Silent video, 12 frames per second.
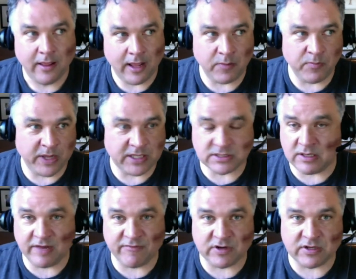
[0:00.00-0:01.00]
and basically
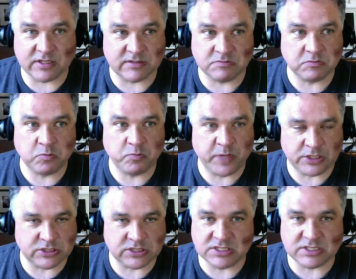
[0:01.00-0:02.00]
never
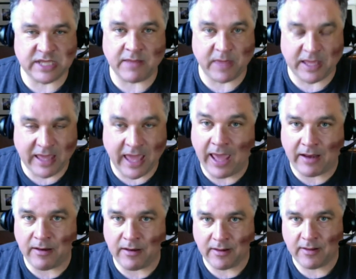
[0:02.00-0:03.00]
pitched the same
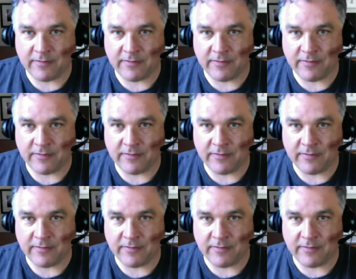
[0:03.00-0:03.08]
again.